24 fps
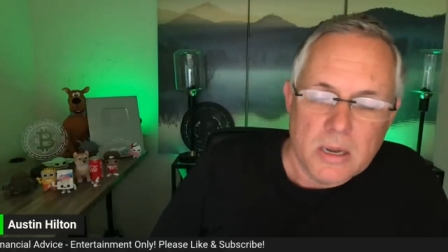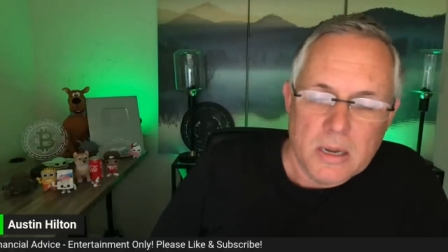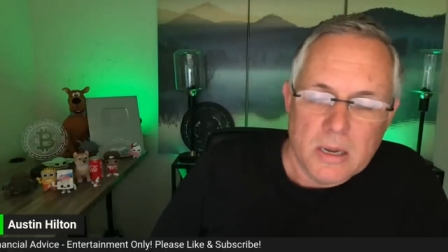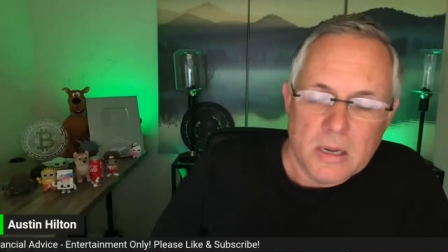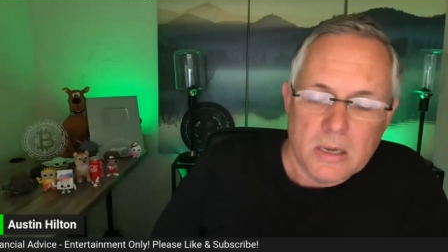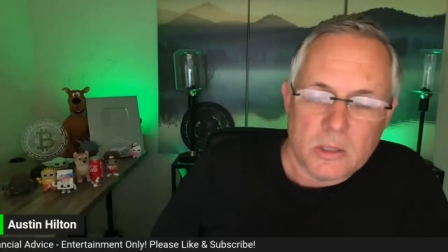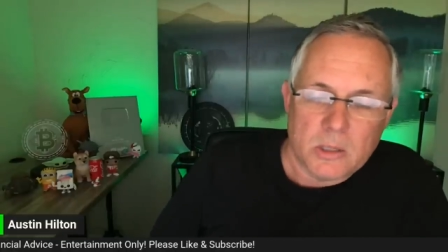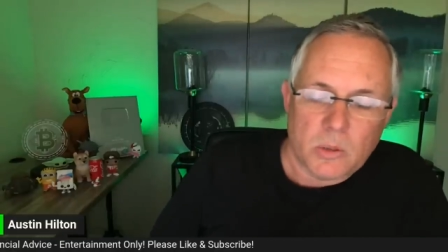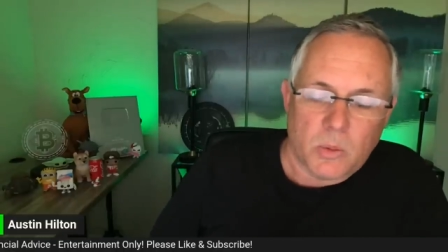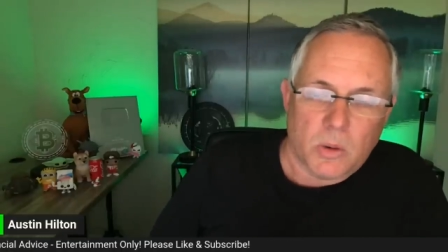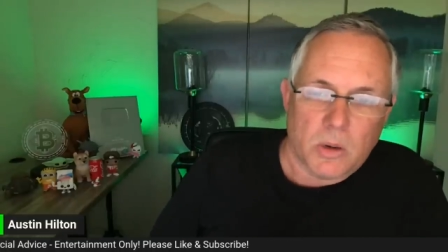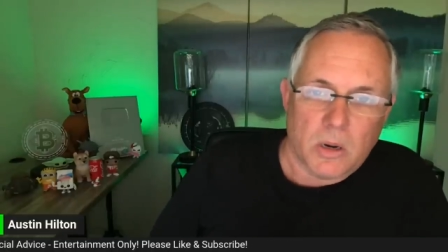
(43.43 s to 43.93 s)

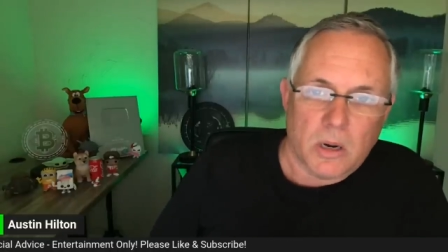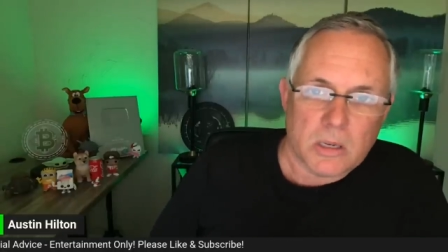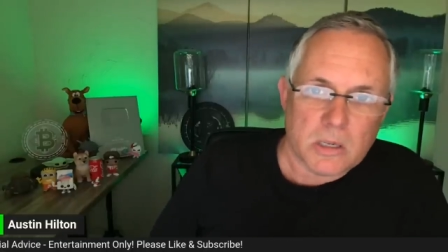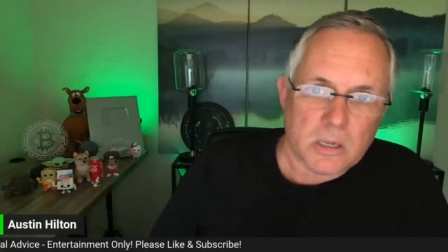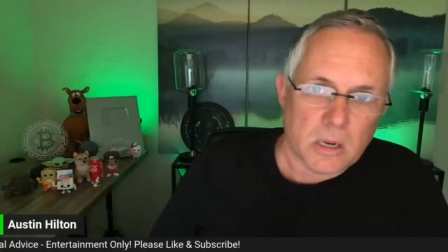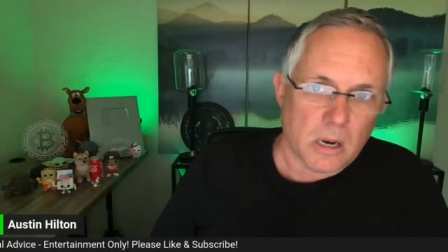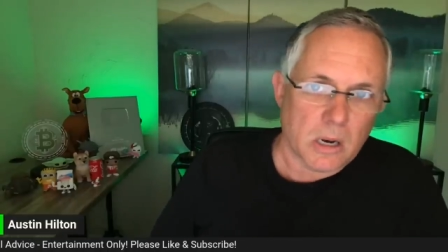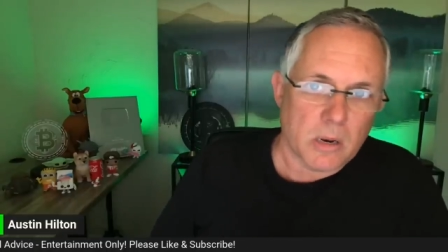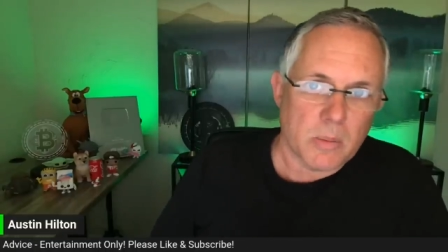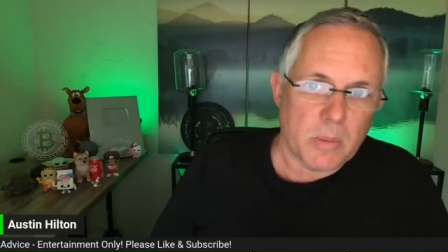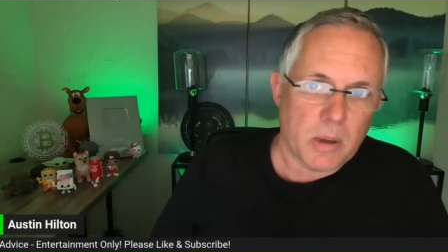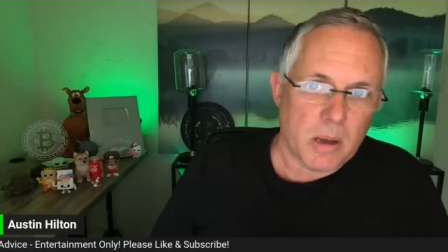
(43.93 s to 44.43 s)
So we're going to
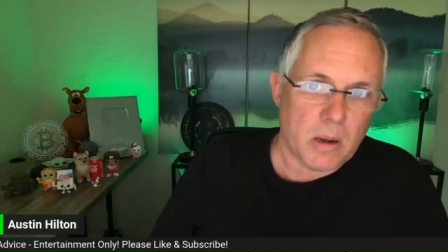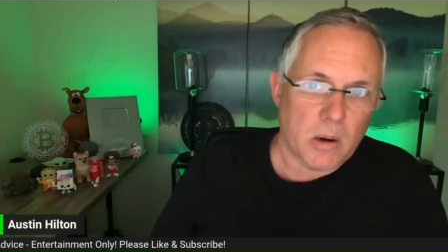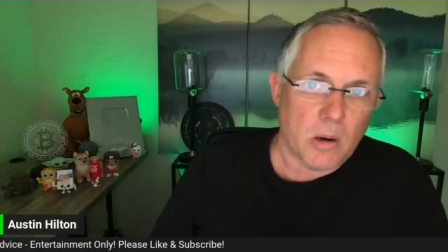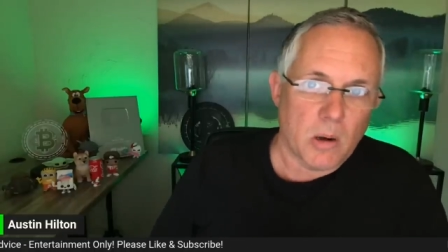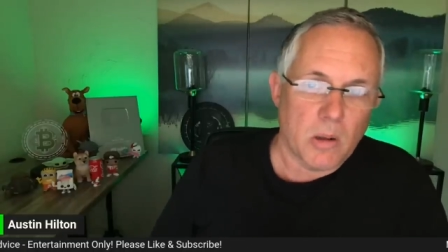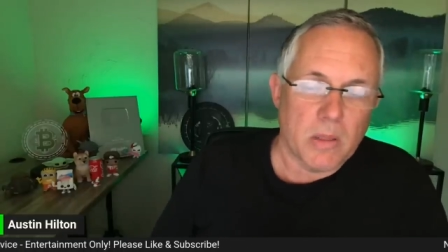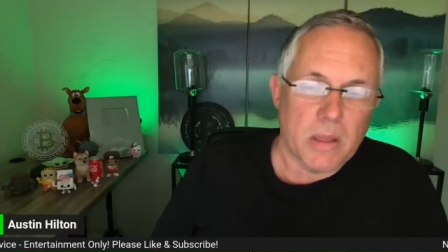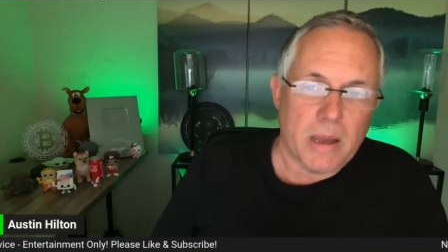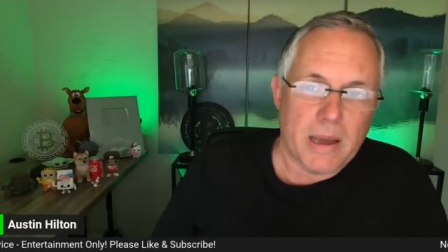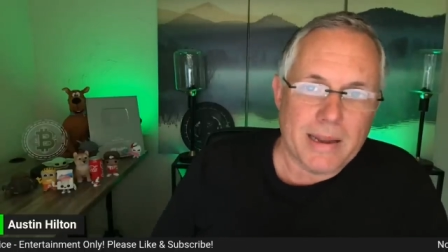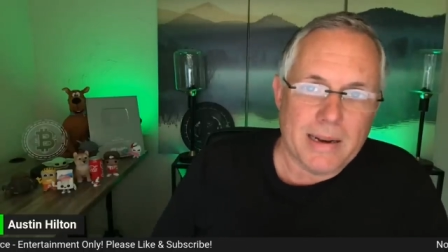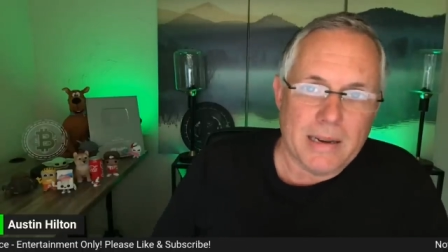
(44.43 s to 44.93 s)
talk about all
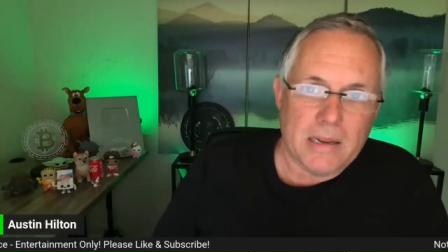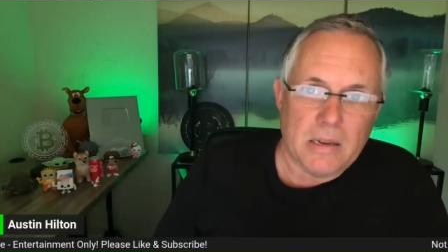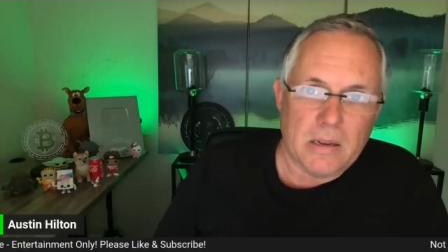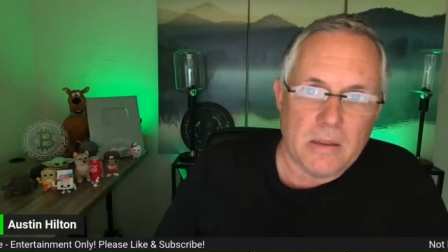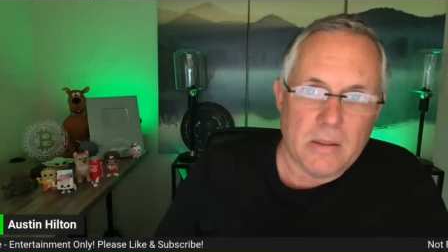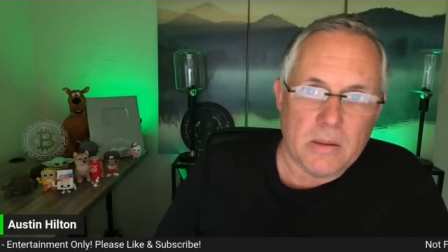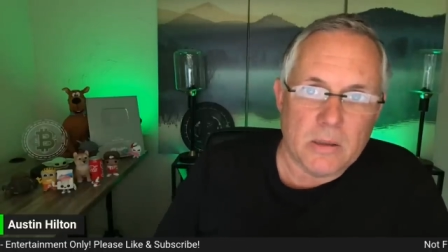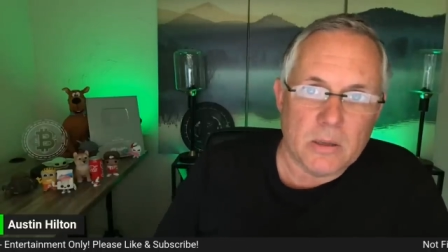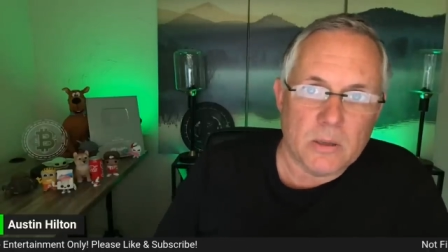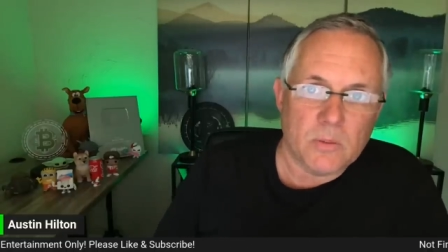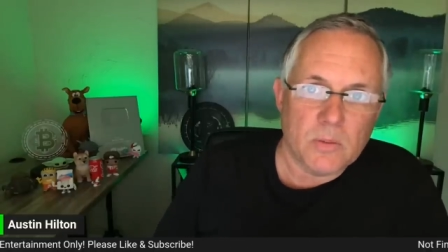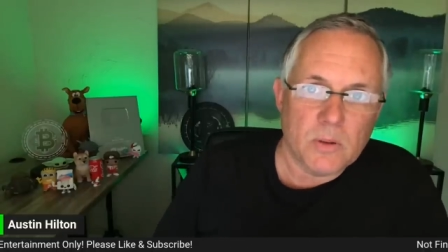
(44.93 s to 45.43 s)
that in
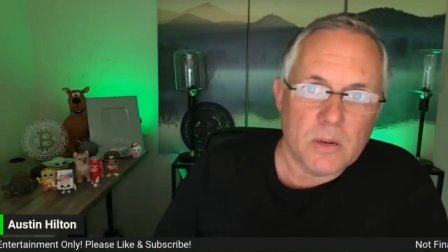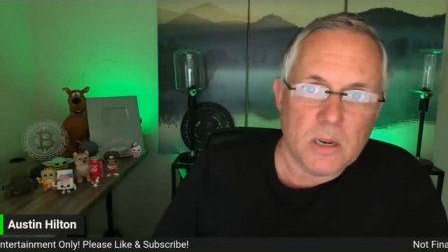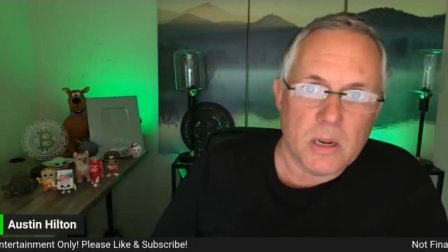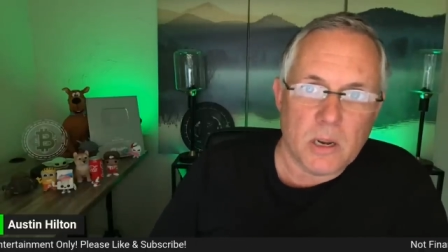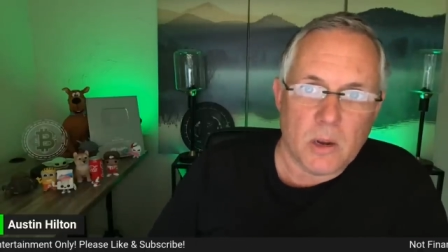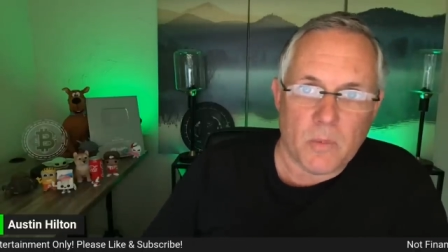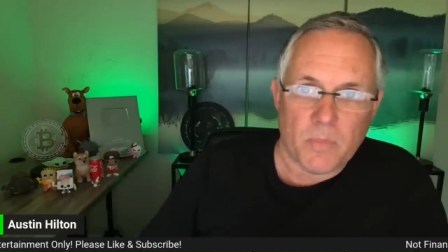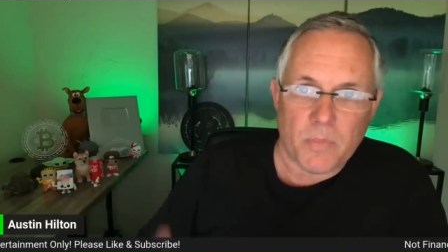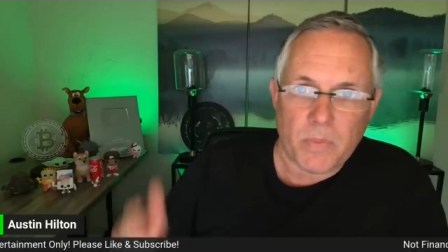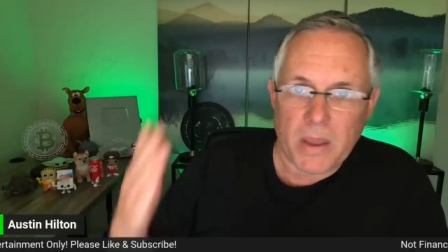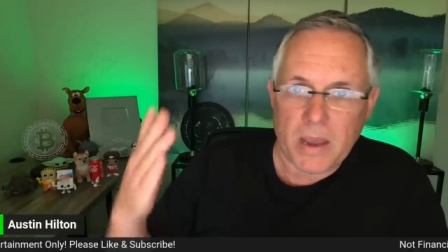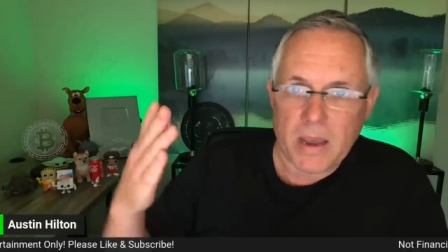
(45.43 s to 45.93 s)
this video.